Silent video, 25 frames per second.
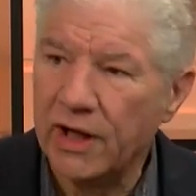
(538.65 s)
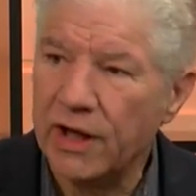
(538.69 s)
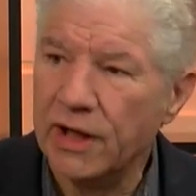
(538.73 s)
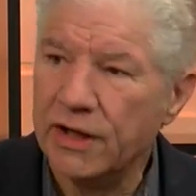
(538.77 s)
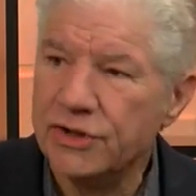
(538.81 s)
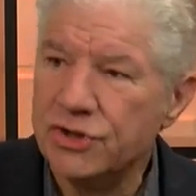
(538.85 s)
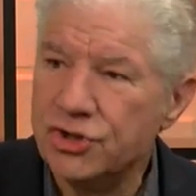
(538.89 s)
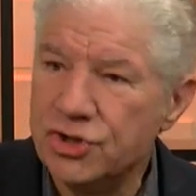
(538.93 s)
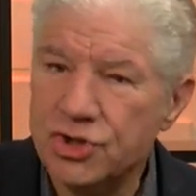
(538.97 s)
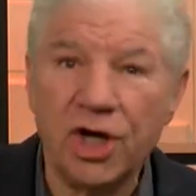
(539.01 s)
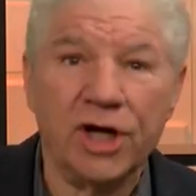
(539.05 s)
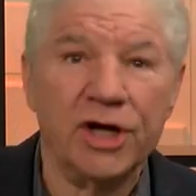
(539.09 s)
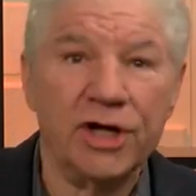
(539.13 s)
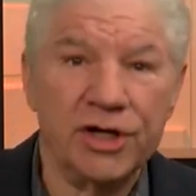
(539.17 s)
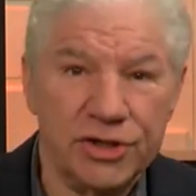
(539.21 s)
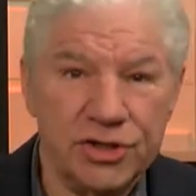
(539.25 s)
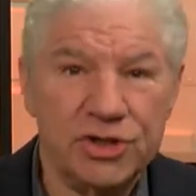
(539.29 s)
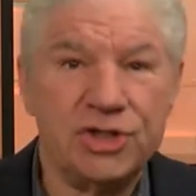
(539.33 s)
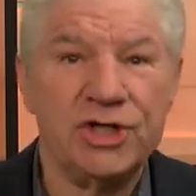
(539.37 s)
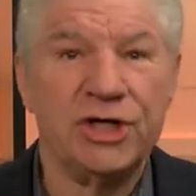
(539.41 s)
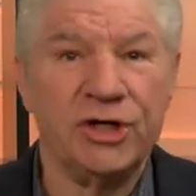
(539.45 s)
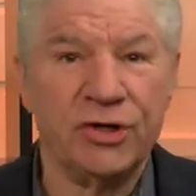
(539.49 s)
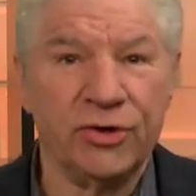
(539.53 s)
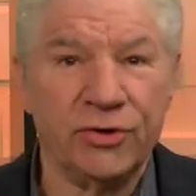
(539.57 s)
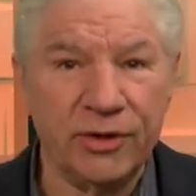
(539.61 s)
A
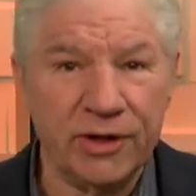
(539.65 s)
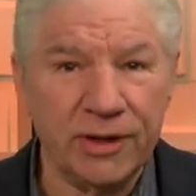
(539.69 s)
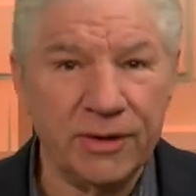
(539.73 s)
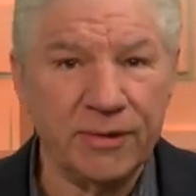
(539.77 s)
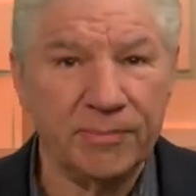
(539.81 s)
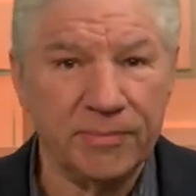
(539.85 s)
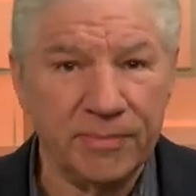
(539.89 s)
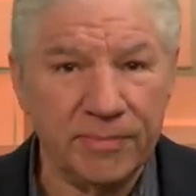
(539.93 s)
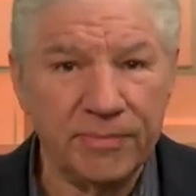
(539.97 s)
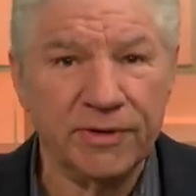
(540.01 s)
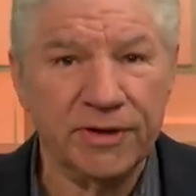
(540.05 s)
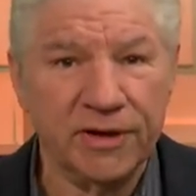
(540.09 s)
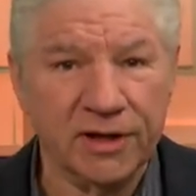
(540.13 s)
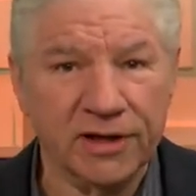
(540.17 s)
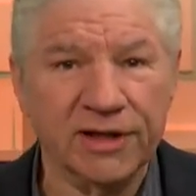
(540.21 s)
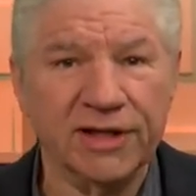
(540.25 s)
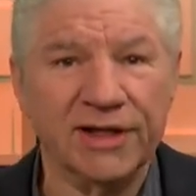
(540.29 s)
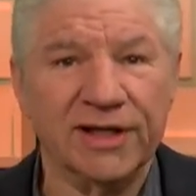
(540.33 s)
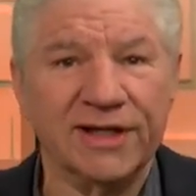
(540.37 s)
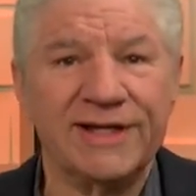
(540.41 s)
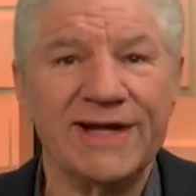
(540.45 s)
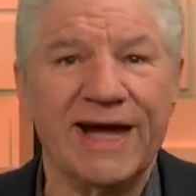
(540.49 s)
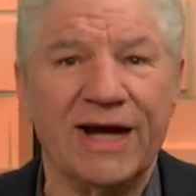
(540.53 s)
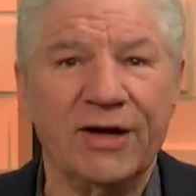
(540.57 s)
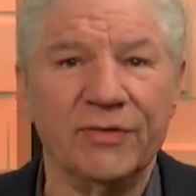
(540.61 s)
judge here in the
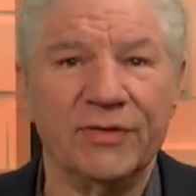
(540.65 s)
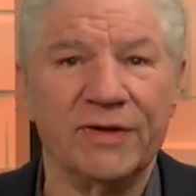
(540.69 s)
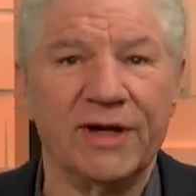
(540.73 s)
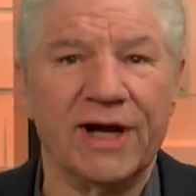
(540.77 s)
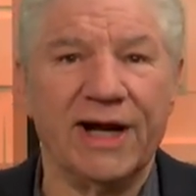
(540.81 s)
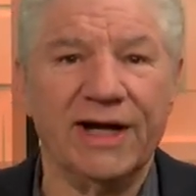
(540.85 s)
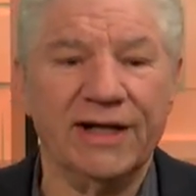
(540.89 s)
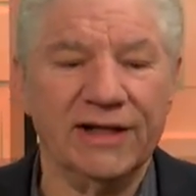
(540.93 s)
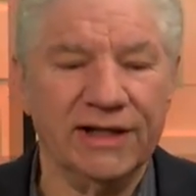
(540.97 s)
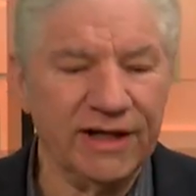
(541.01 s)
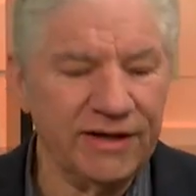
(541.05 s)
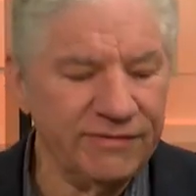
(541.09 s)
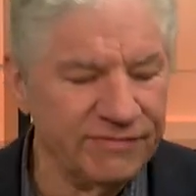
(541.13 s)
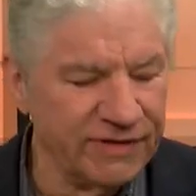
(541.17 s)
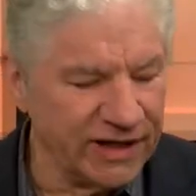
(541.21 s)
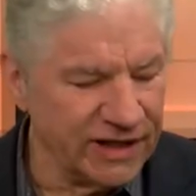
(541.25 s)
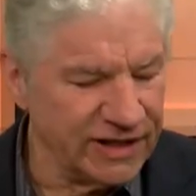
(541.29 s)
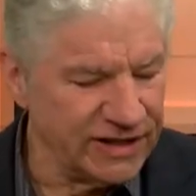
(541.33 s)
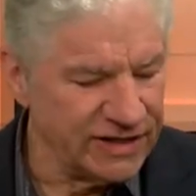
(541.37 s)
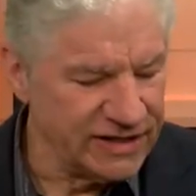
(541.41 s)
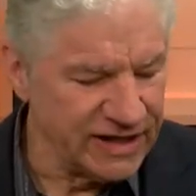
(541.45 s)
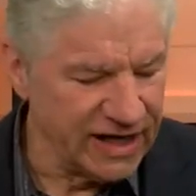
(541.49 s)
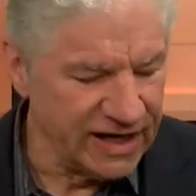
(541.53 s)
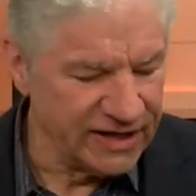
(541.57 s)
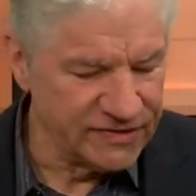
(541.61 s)
little town that I live in,
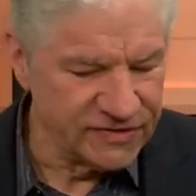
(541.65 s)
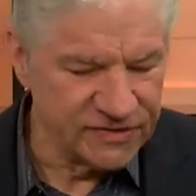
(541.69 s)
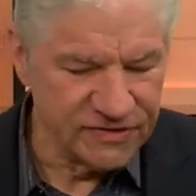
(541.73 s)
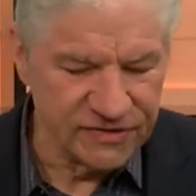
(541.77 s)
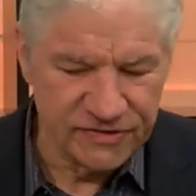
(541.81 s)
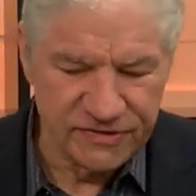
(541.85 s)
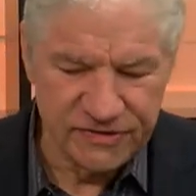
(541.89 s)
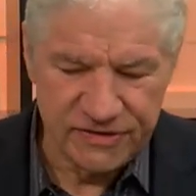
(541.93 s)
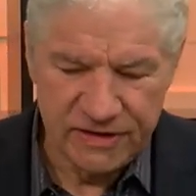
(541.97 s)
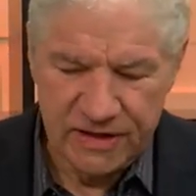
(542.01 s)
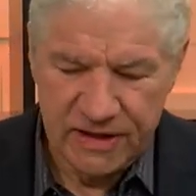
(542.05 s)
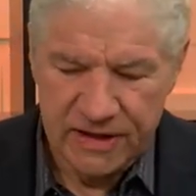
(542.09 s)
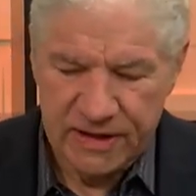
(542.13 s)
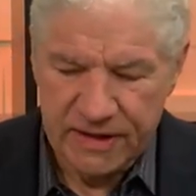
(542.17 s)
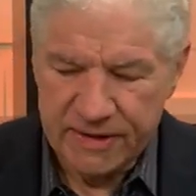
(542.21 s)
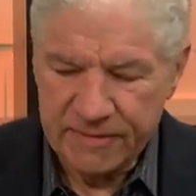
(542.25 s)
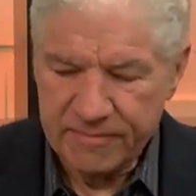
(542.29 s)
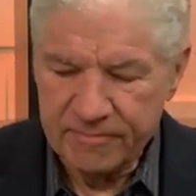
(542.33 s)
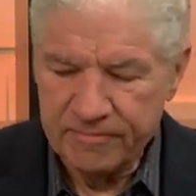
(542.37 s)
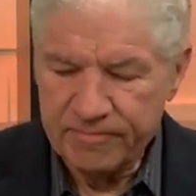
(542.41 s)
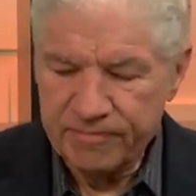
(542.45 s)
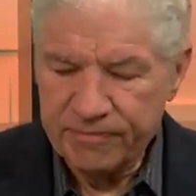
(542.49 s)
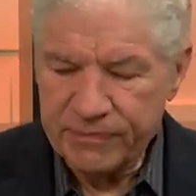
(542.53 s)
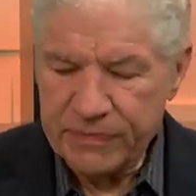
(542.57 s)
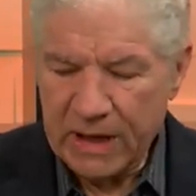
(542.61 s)
in Texas,
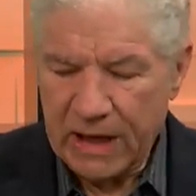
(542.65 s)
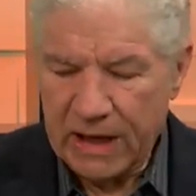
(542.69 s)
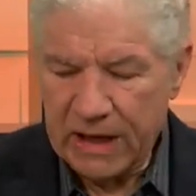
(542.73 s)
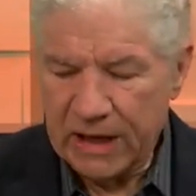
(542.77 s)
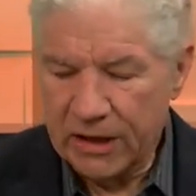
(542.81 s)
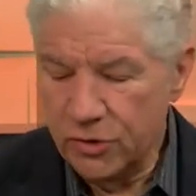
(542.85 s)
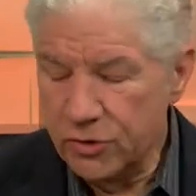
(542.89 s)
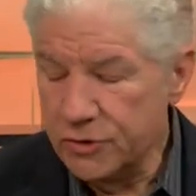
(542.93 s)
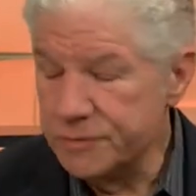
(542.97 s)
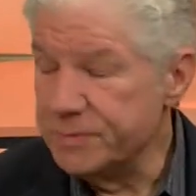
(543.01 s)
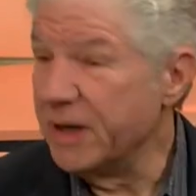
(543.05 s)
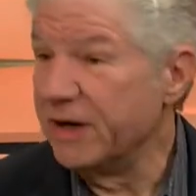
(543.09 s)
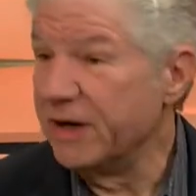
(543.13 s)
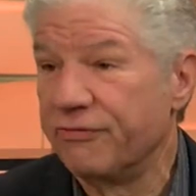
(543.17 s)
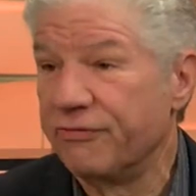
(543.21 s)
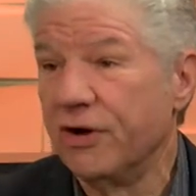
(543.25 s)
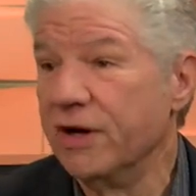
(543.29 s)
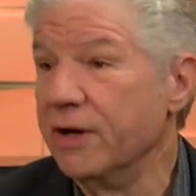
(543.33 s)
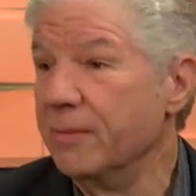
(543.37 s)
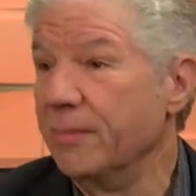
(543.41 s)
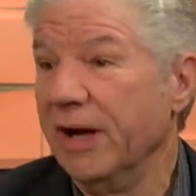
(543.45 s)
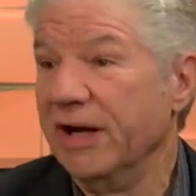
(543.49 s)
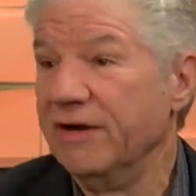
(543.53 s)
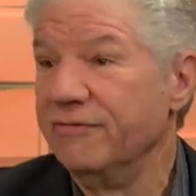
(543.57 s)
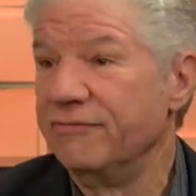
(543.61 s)
uh, who's
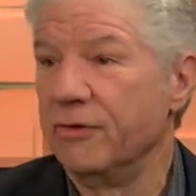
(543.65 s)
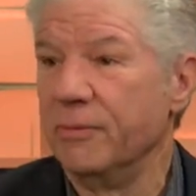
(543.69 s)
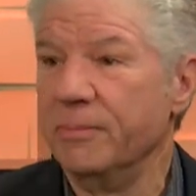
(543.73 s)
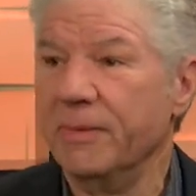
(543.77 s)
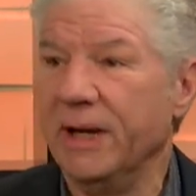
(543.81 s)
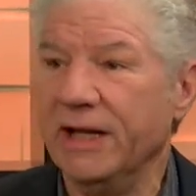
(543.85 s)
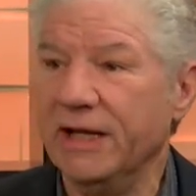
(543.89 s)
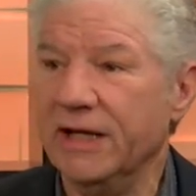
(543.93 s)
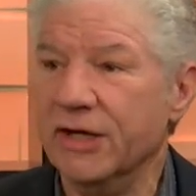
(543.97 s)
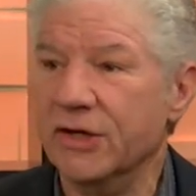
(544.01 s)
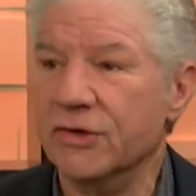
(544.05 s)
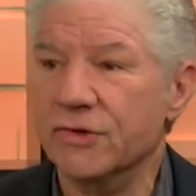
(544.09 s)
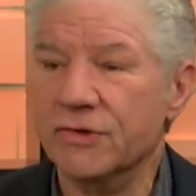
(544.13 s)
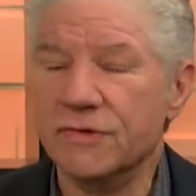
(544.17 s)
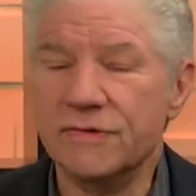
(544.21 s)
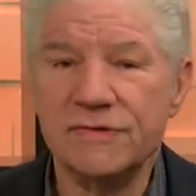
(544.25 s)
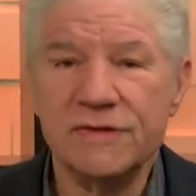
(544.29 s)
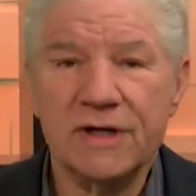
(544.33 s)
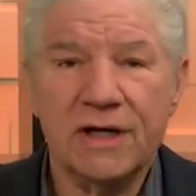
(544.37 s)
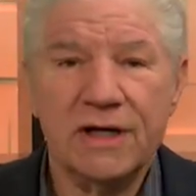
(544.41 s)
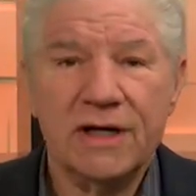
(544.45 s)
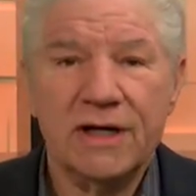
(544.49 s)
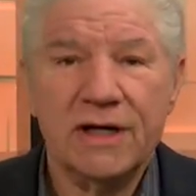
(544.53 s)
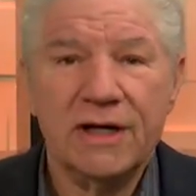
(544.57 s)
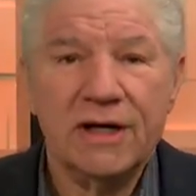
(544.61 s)
friend of mine for many years,
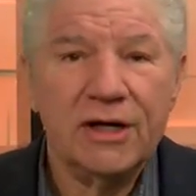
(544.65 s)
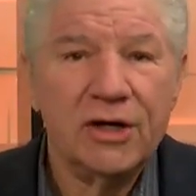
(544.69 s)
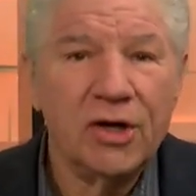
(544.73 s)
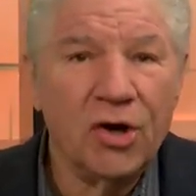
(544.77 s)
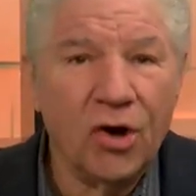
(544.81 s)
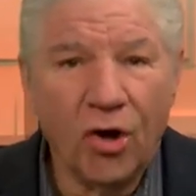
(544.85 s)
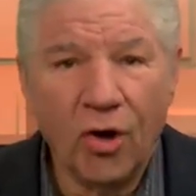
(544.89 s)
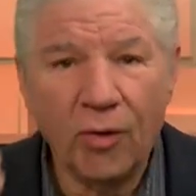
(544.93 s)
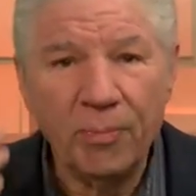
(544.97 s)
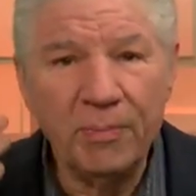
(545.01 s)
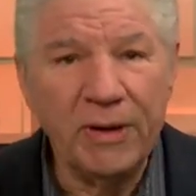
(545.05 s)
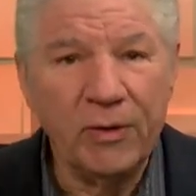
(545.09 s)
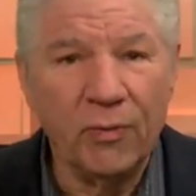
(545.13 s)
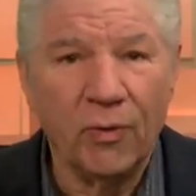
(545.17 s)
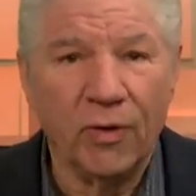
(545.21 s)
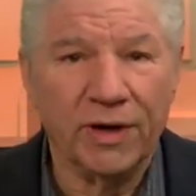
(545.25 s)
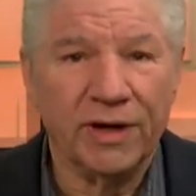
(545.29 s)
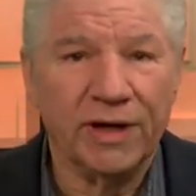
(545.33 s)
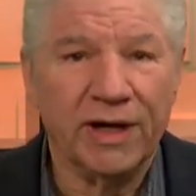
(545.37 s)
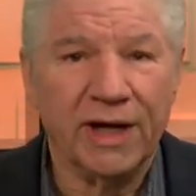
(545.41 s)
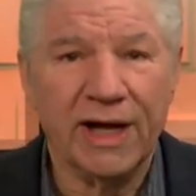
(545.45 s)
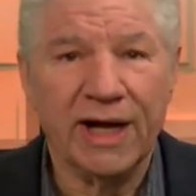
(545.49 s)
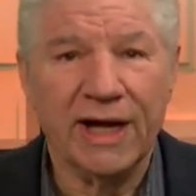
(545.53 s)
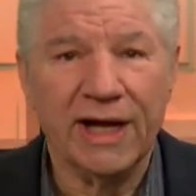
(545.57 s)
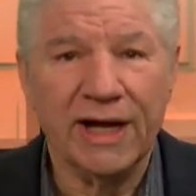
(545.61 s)
called me
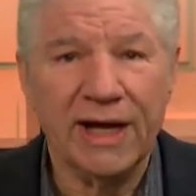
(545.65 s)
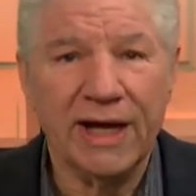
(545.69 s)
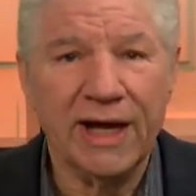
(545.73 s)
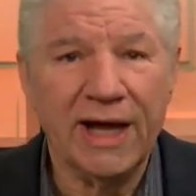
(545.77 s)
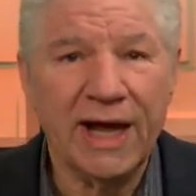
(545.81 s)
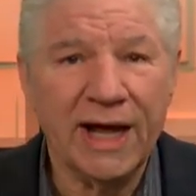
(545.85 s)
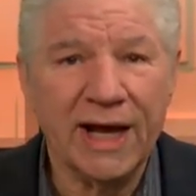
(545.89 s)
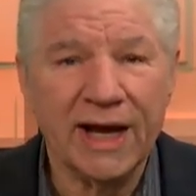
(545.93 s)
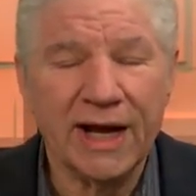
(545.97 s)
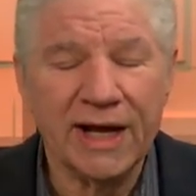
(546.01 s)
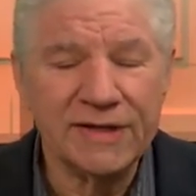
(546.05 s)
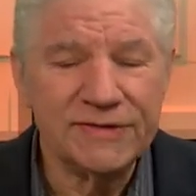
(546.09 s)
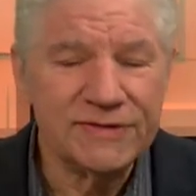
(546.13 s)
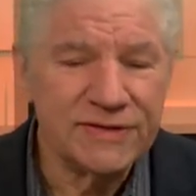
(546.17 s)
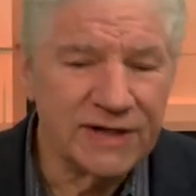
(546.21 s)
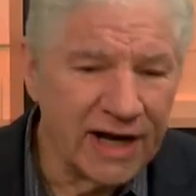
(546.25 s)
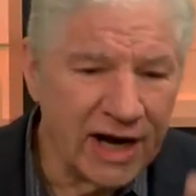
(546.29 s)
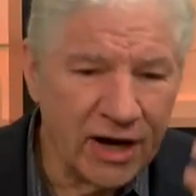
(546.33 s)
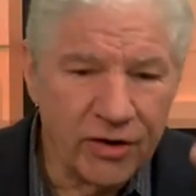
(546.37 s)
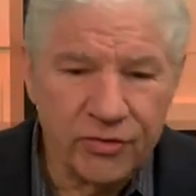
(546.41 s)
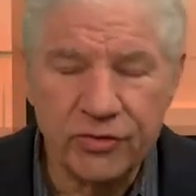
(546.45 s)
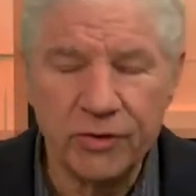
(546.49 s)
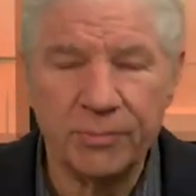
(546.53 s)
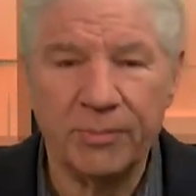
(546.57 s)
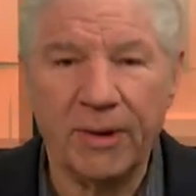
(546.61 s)
one day and I said,
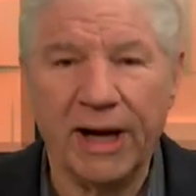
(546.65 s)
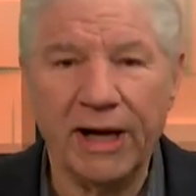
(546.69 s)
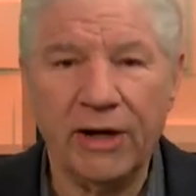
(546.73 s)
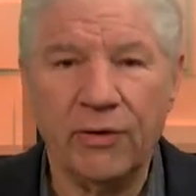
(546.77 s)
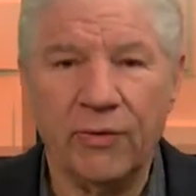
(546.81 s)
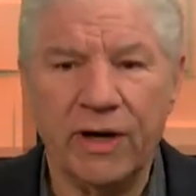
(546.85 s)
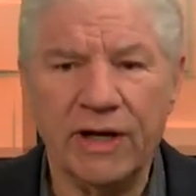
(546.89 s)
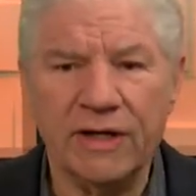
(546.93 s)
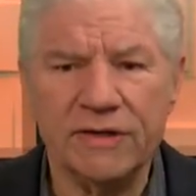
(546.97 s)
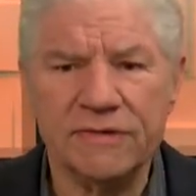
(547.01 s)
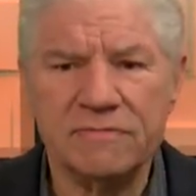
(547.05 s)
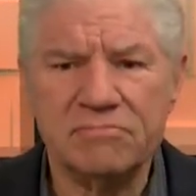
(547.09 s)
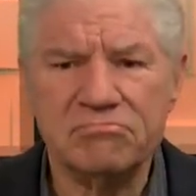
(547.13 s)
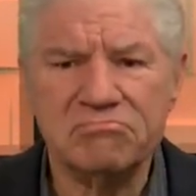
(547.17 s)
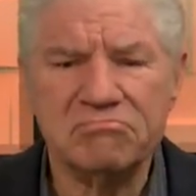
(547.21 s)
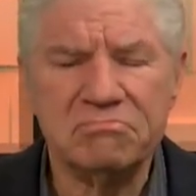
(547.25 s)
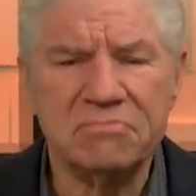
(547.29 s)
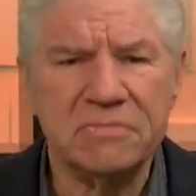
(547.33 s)
how are your migraines?